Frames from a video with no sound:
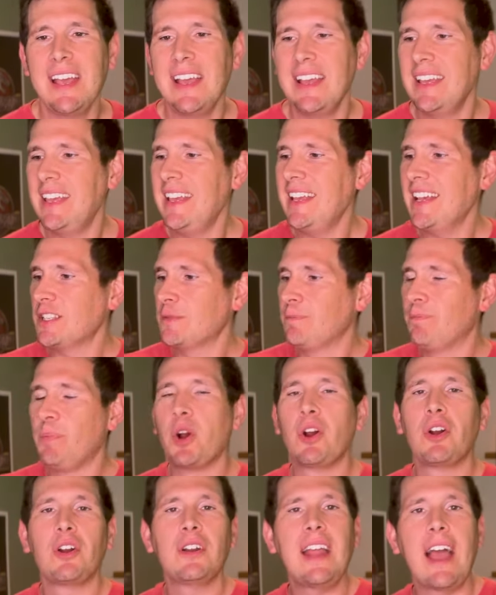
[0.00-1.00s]
He has
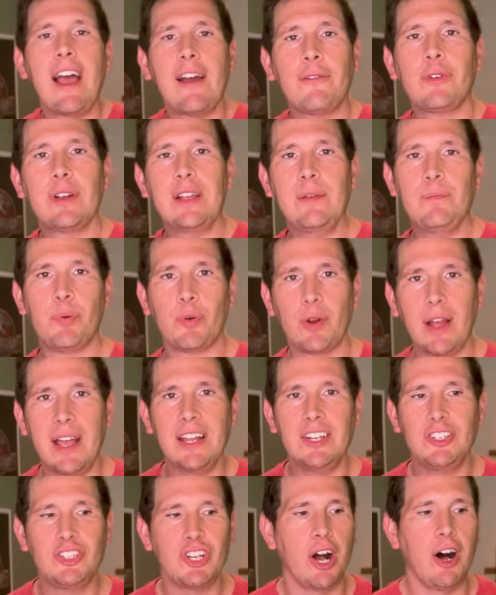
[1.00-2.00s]
burned every
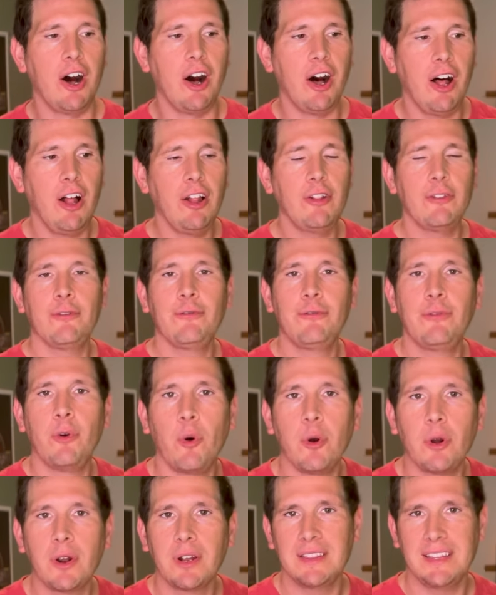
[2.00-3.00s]
bridge, all
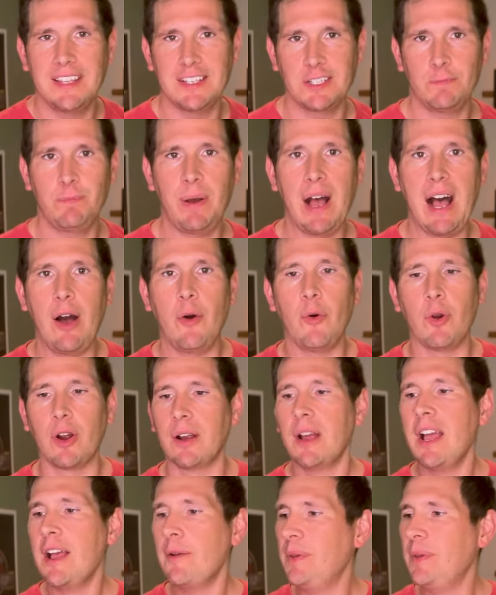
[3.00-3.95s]
for this power,